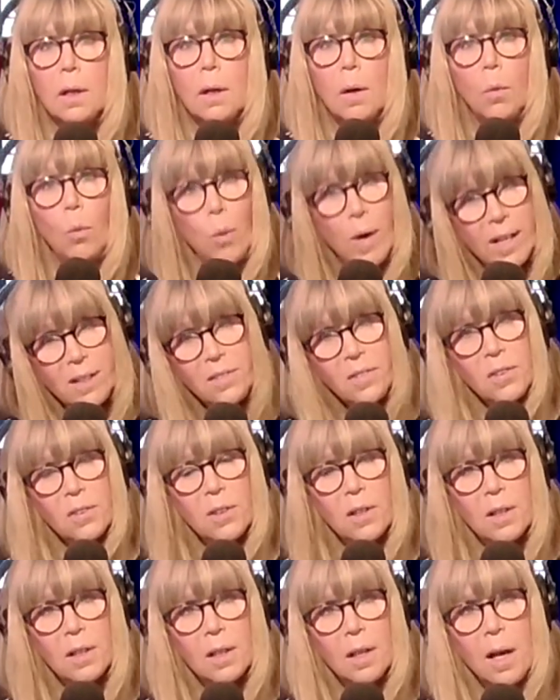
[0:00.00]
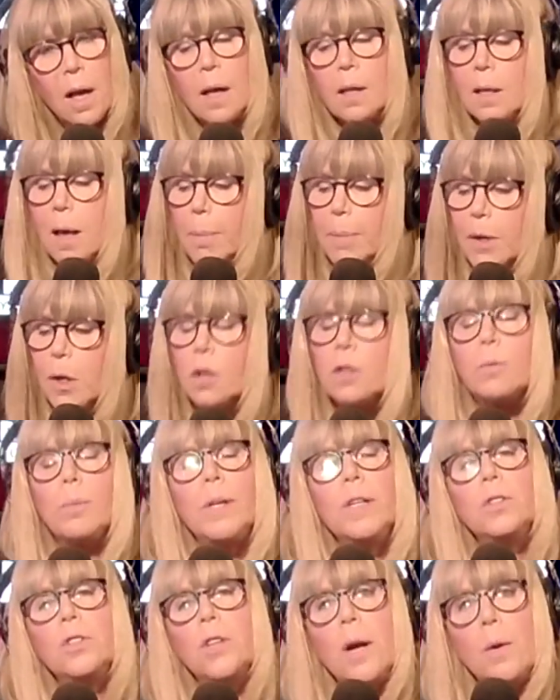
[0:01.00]
What? Yeah, because
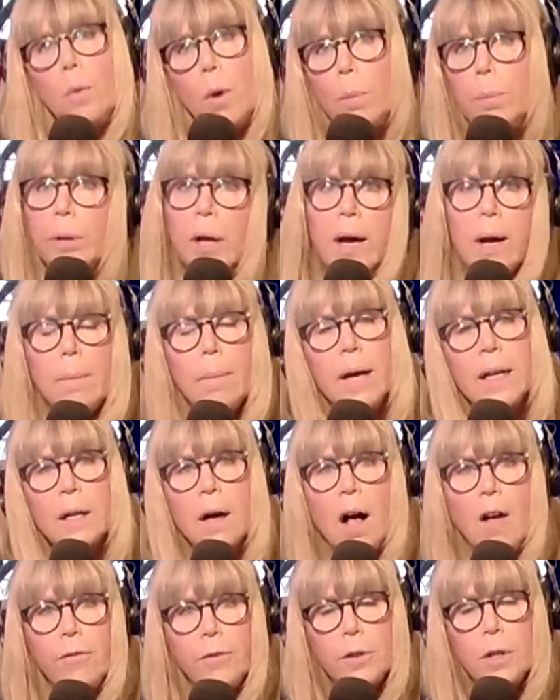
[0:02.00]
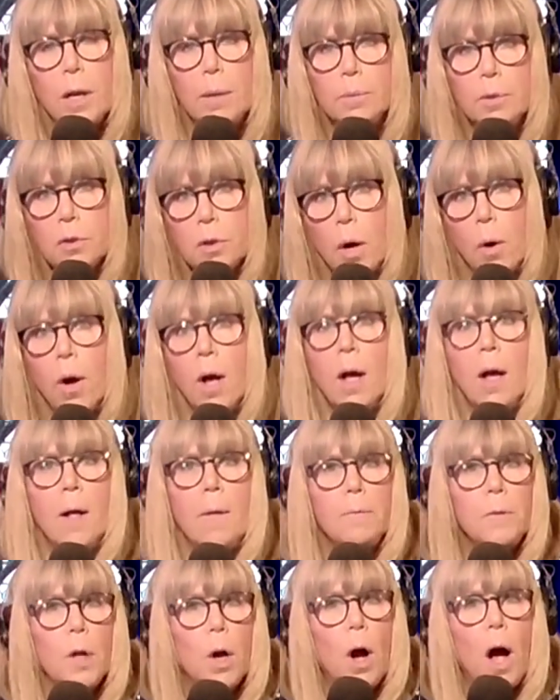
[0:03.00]
PGA won't play at my golf club. So,
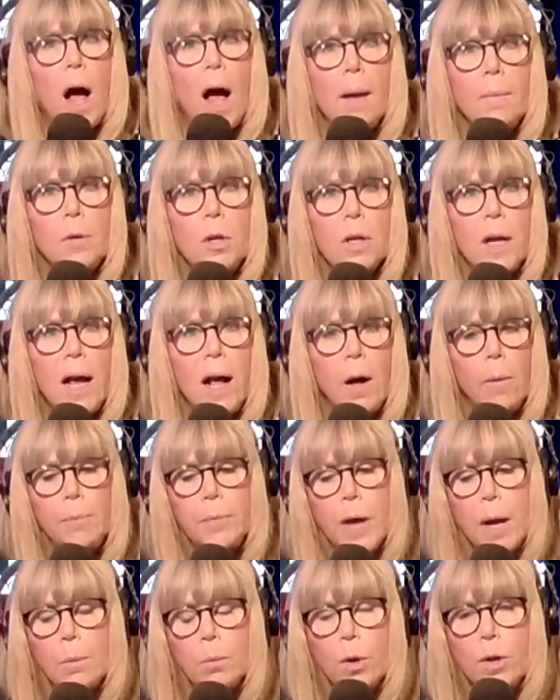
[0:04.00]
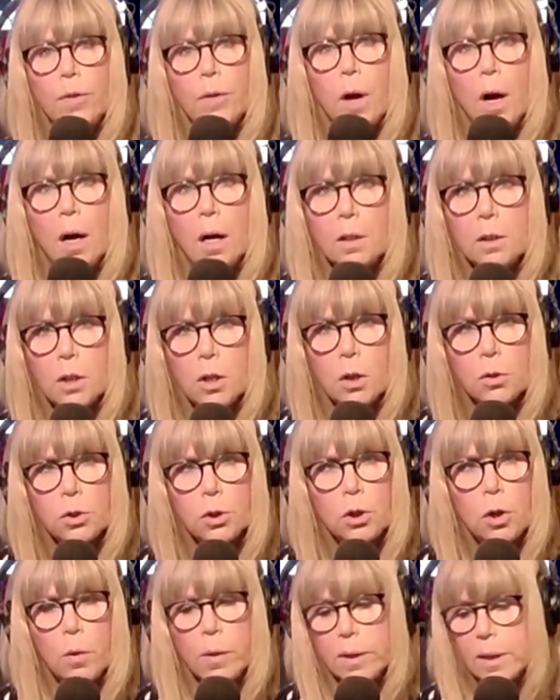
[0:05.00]
you know, I'm going to help them with, uh, you know,
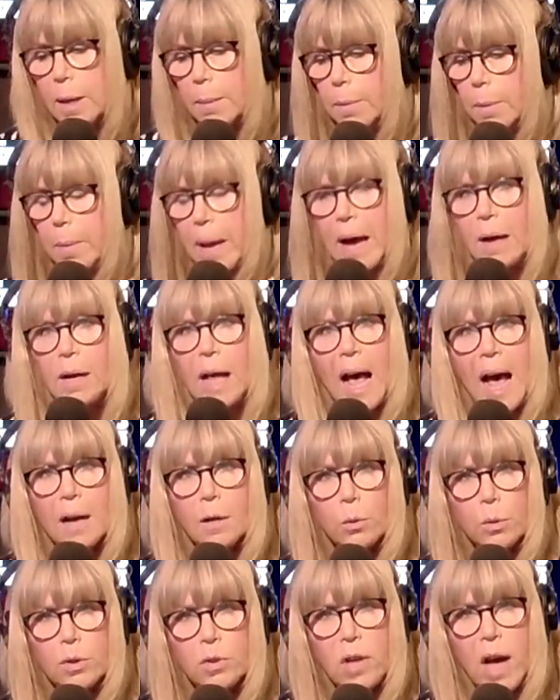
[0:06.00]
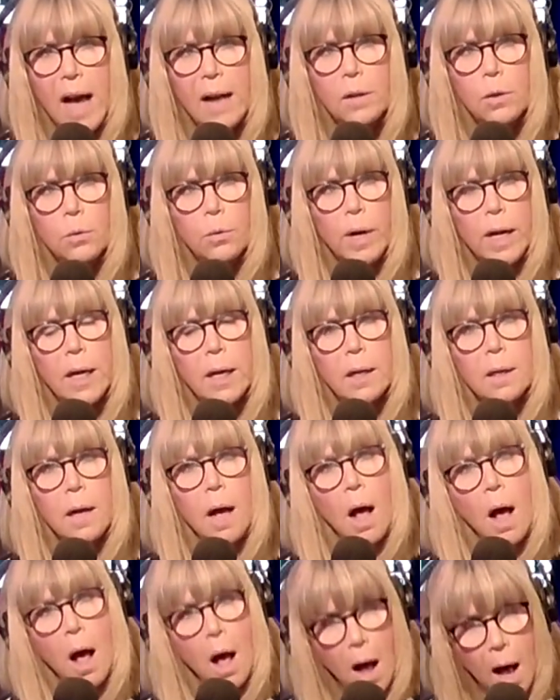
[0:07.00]
showing them about how to attack Iran.
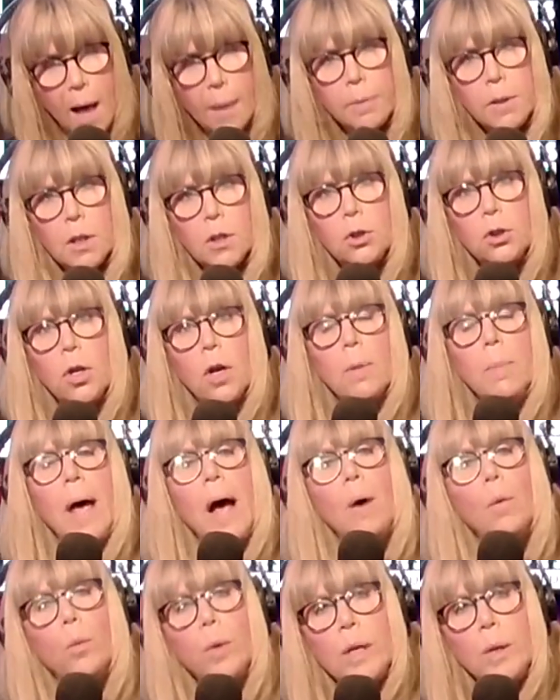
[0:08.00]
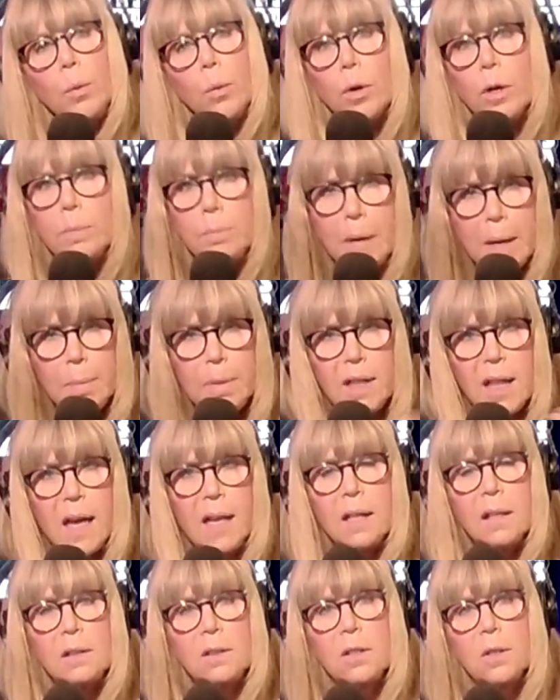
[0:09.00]
I'm going to show them how we would. Maybe
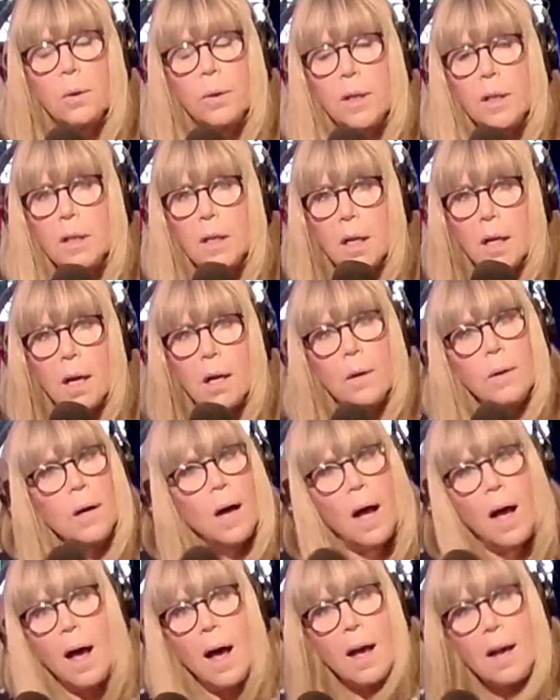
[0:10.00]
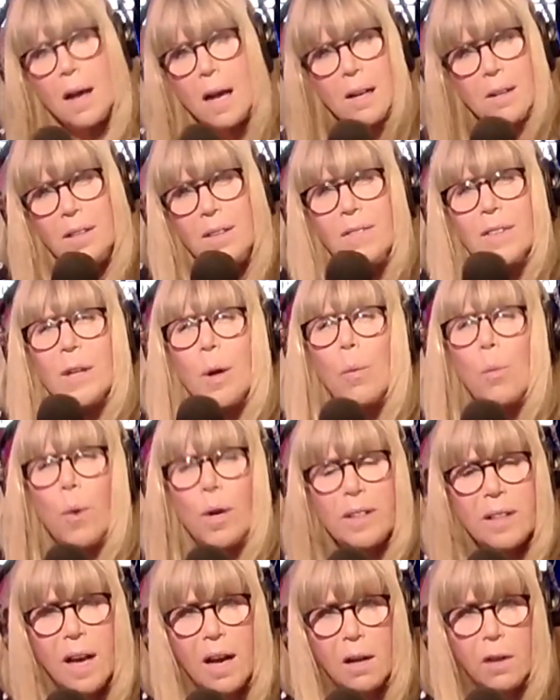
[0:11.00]
they'll do it, you know? I, I don't even know
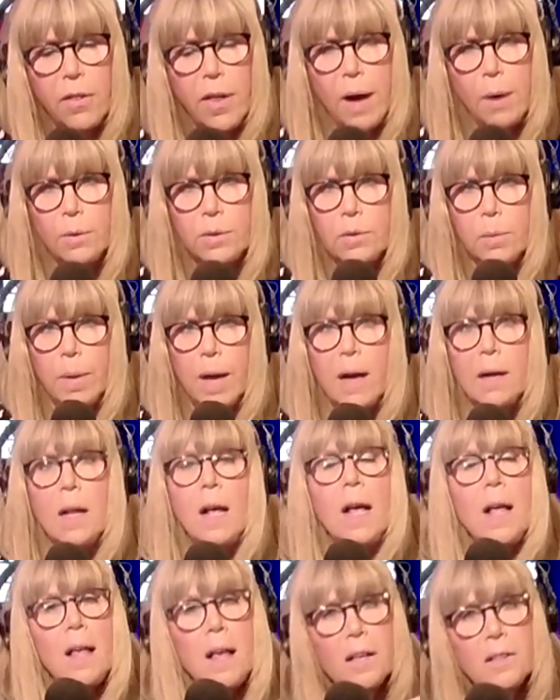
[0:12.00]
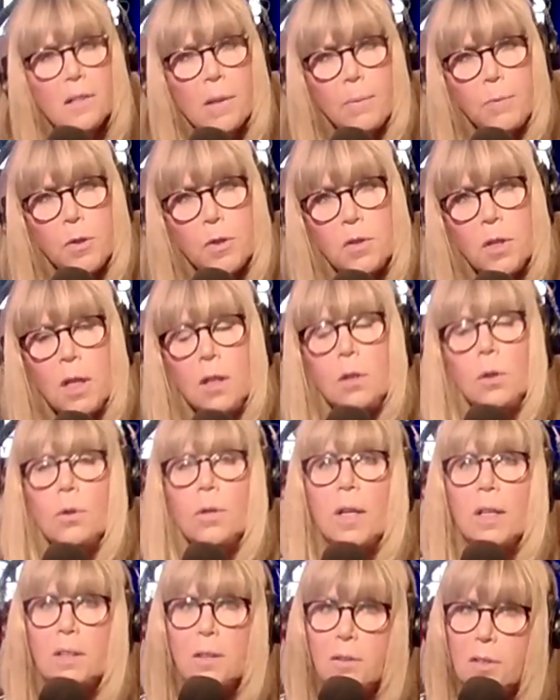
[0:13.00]
what the hell that was about, except to tell you
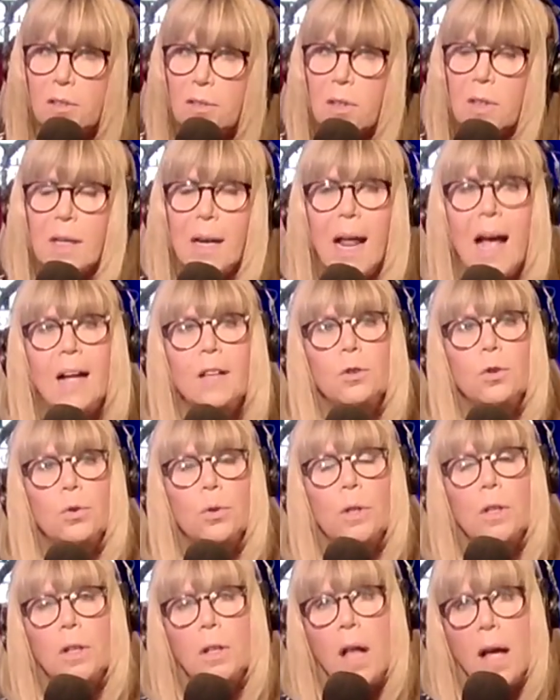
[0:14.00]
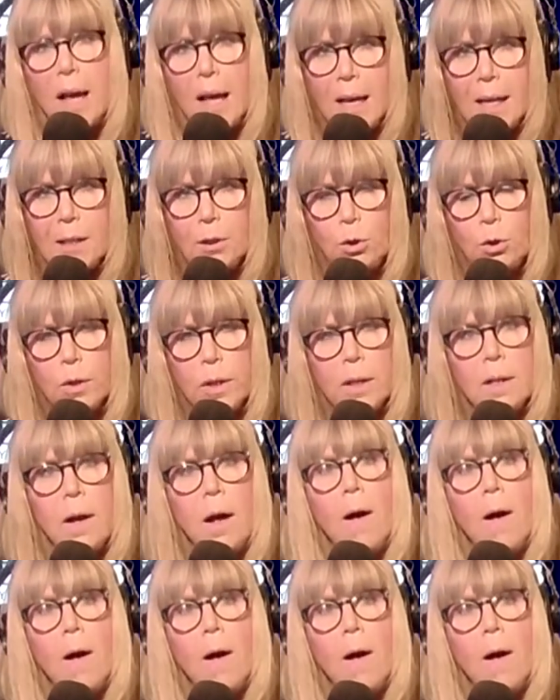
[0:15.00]
that there is a natural hatred